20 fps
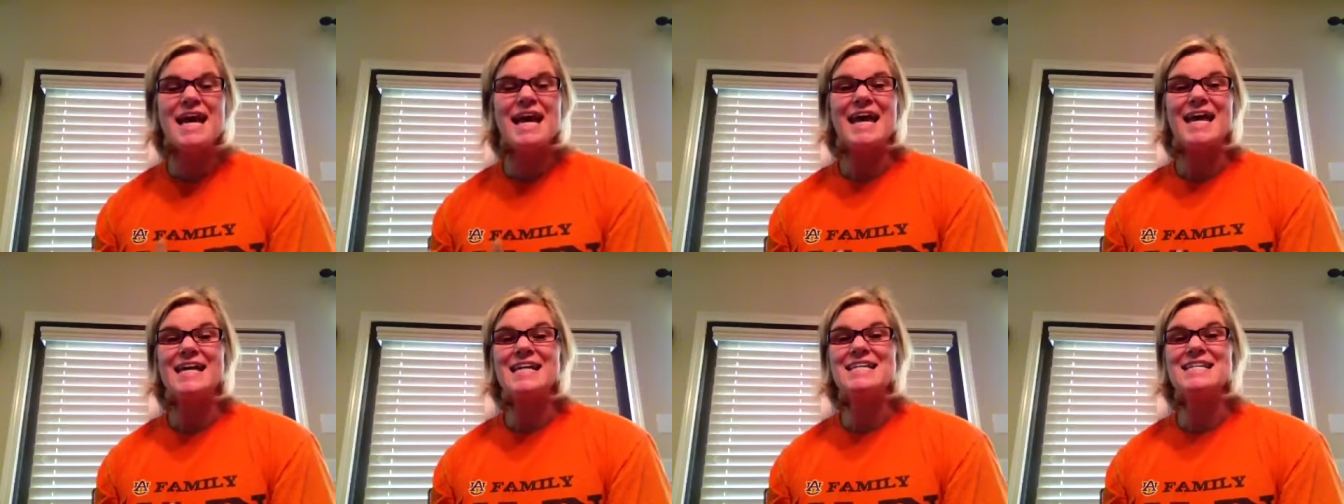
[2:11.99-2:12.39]

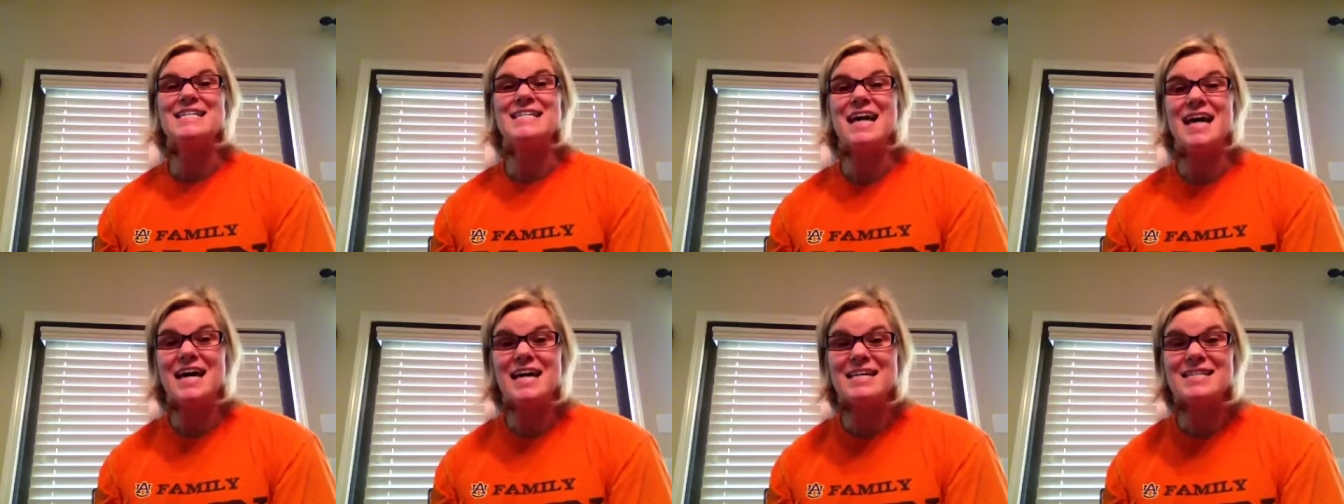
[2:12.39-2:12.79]
It
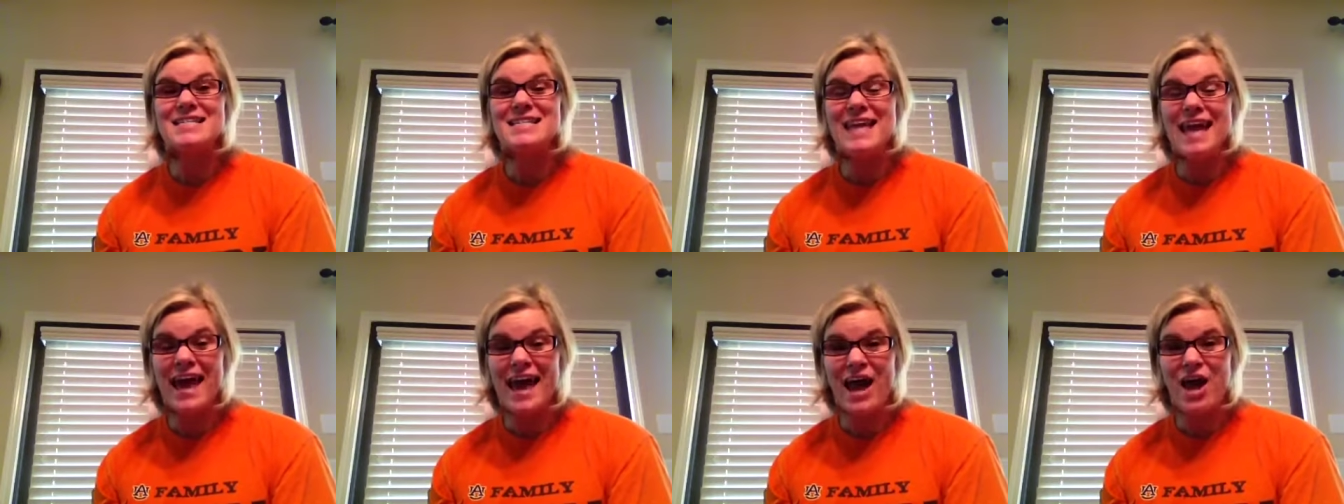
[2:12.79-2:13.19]
does
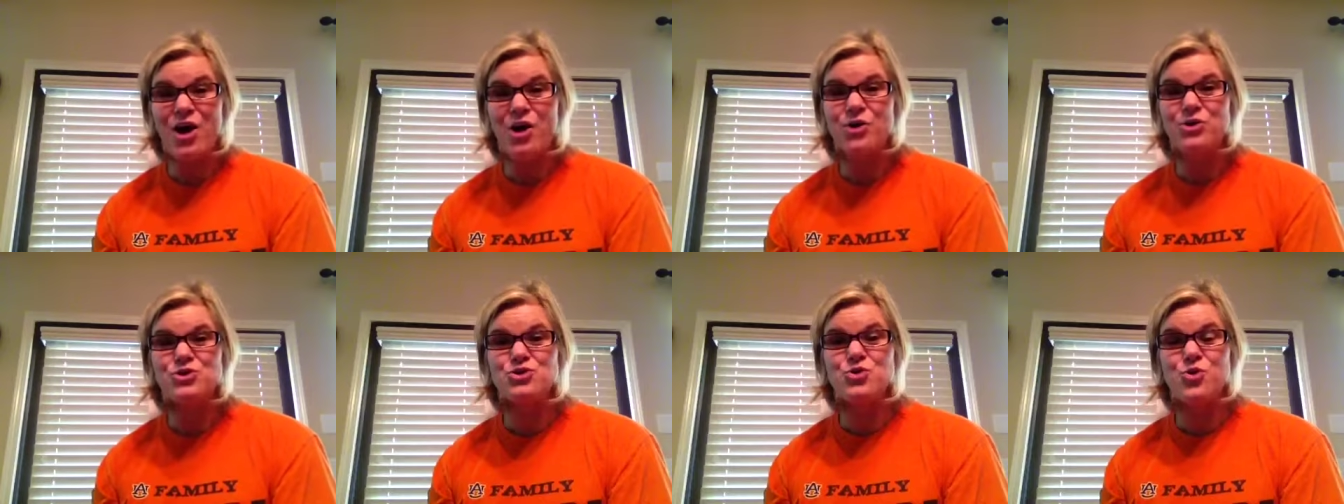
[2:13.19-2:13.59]

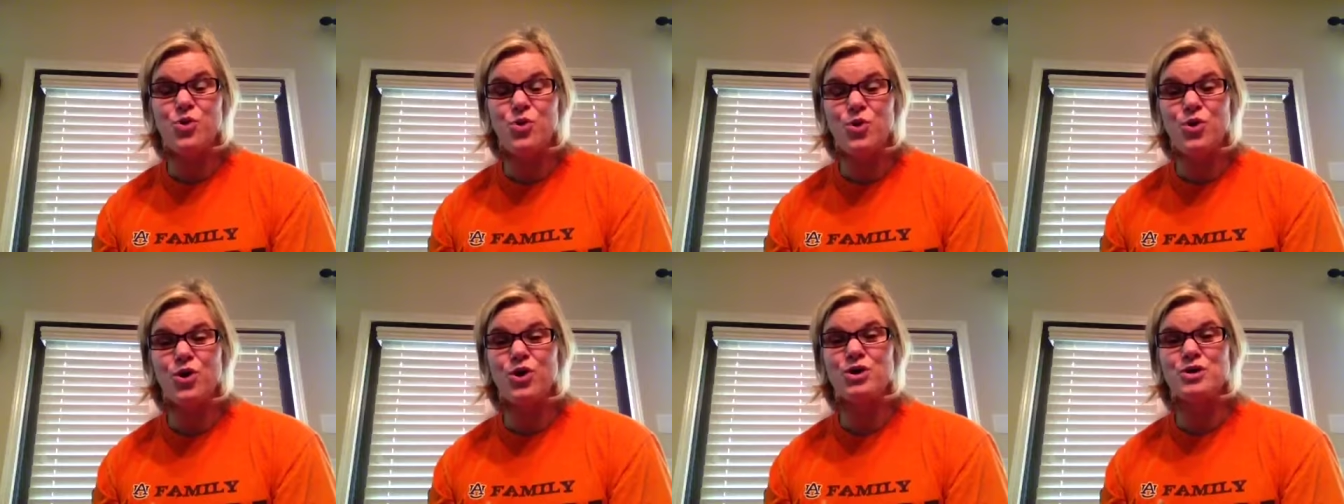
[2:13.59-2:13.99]
count
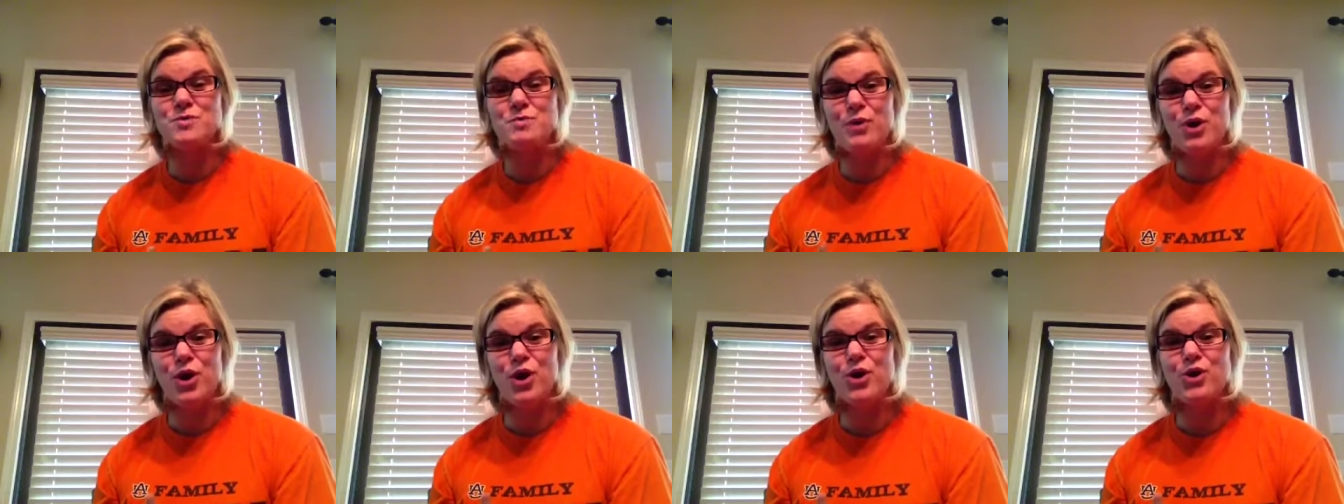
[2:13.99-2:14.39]
towards
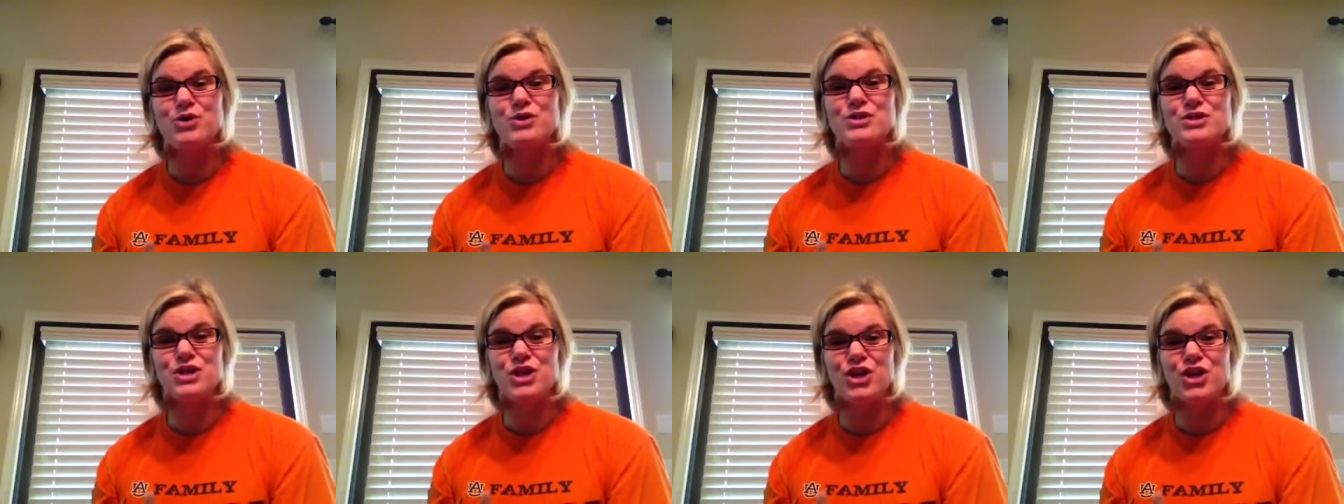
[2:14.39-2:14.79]

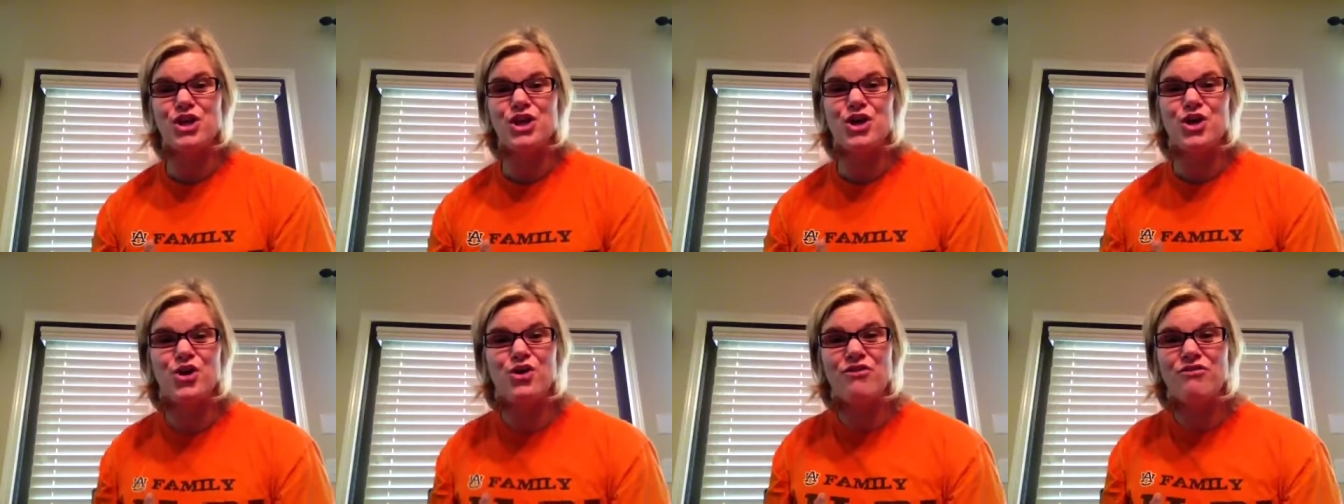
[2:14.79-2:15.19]

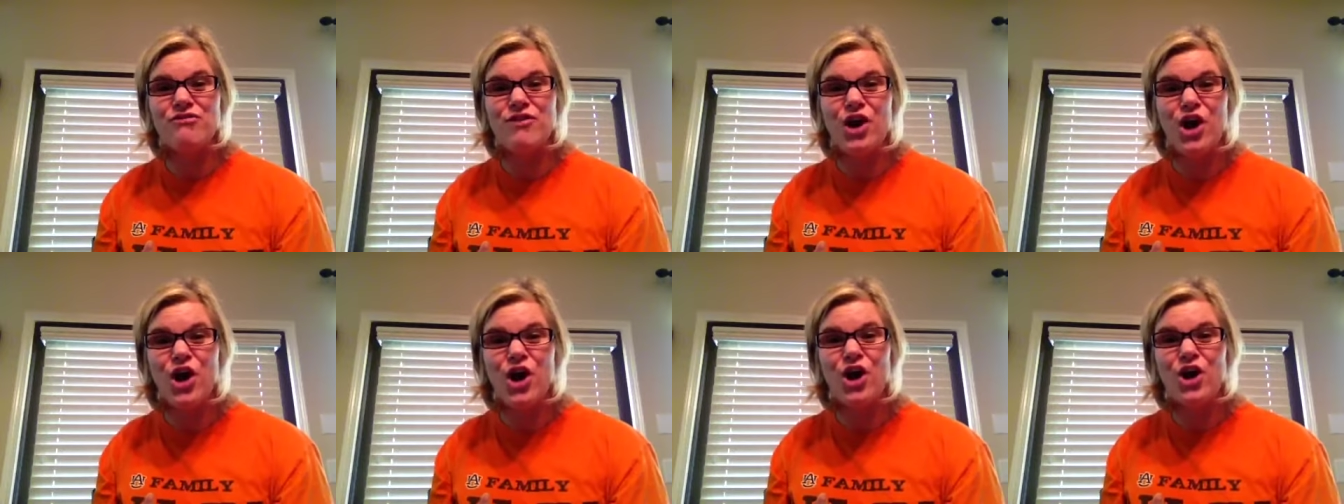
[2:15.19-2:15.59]
personal
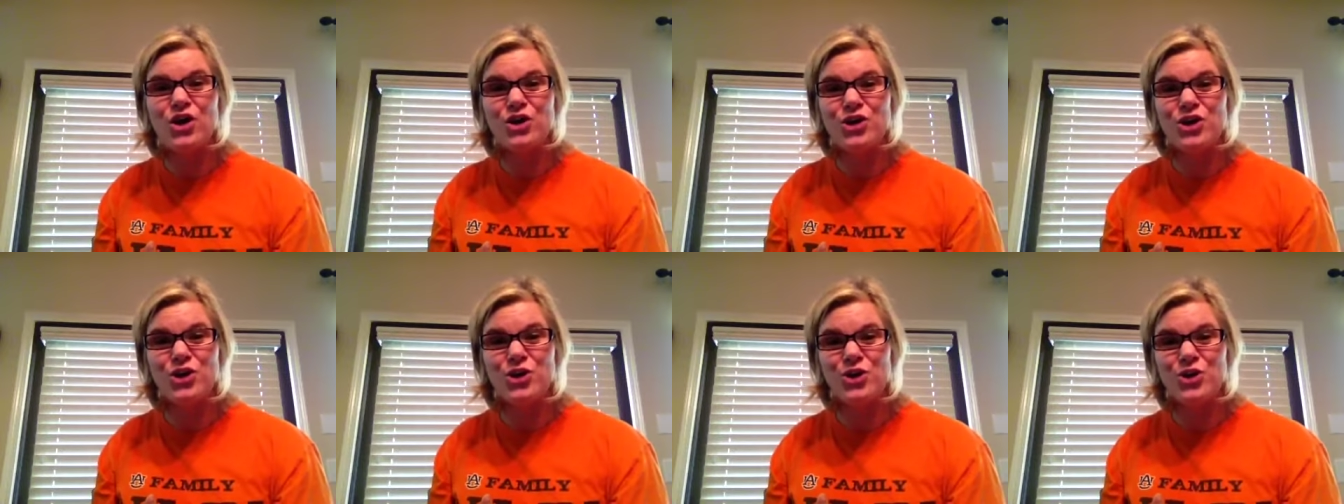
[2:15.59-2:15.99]

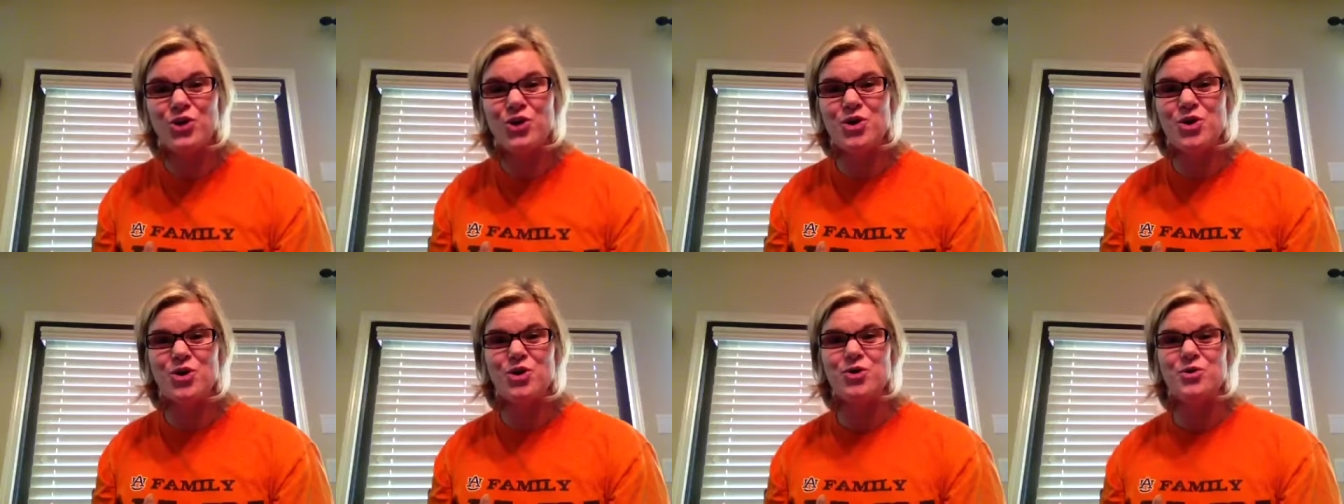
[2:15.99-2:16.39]

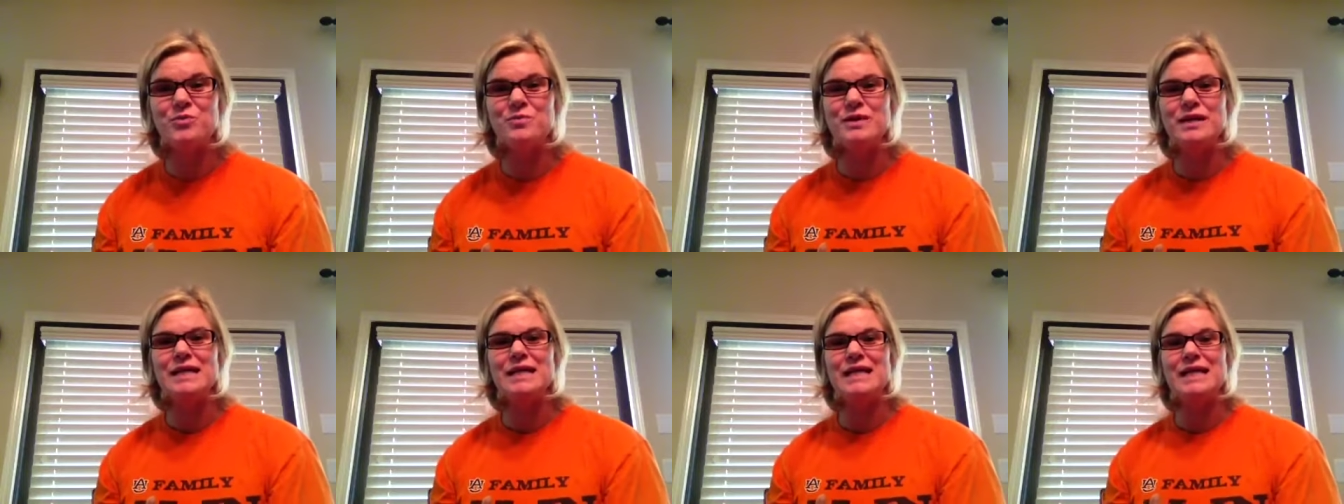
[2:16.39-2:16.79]

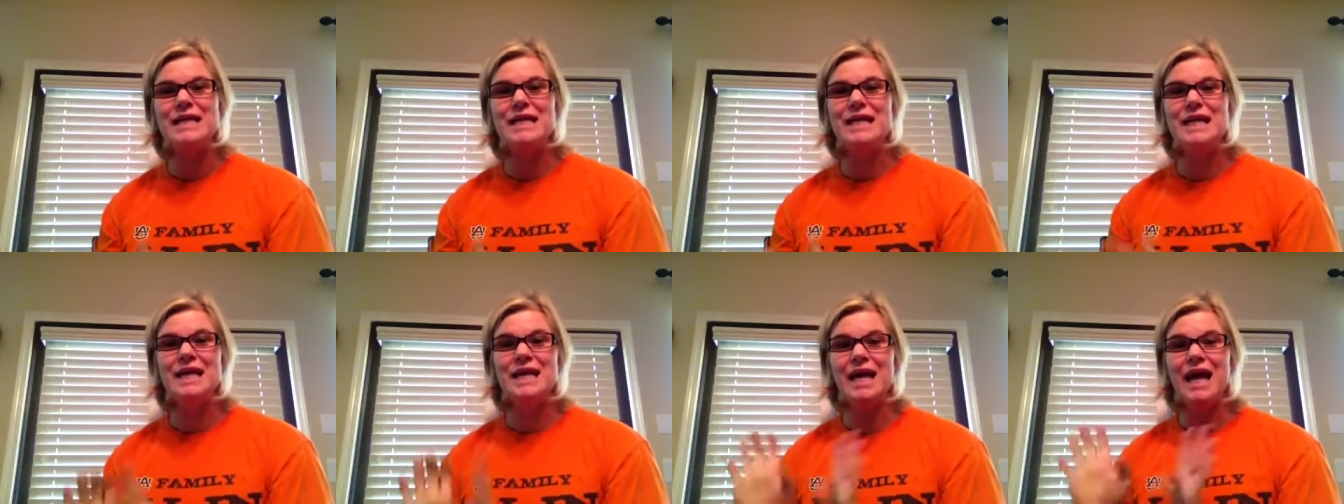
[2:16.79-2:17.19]
volume.
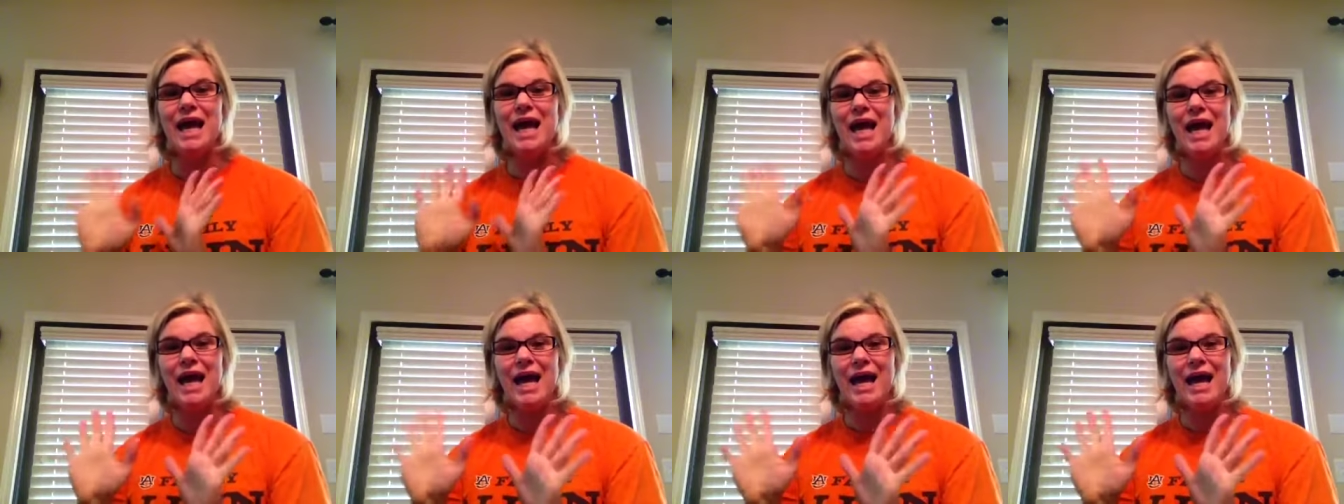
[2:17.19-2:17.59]

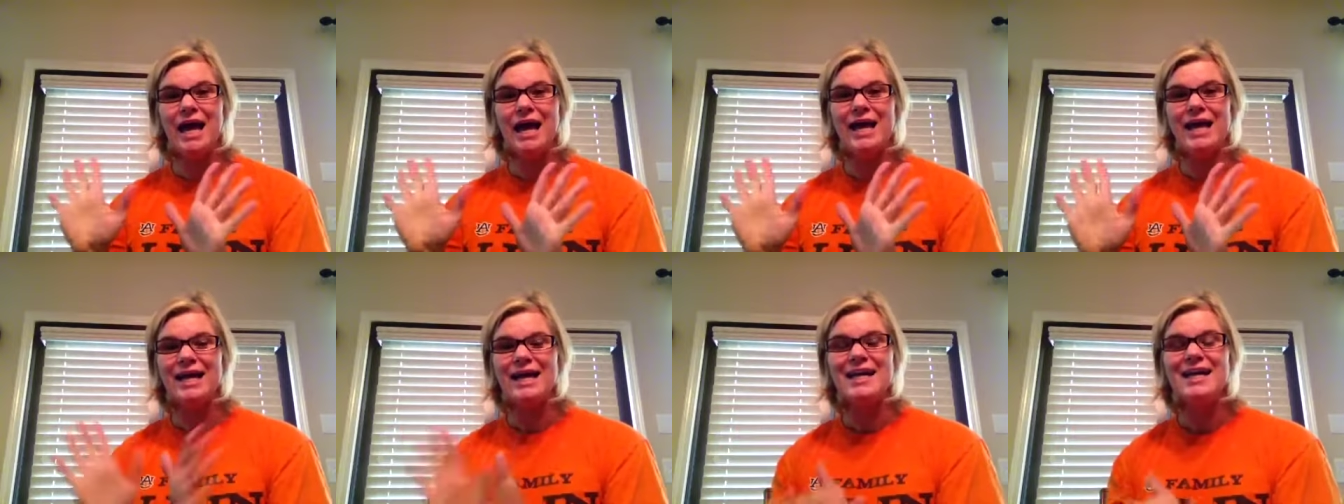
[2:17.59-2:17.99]

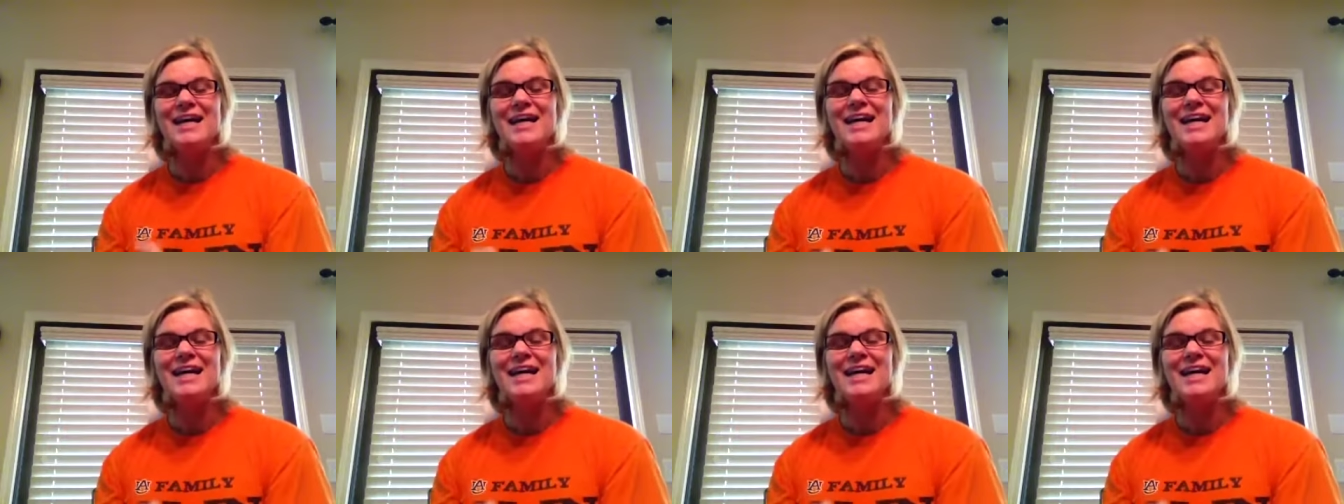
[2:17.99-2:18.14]
Yay!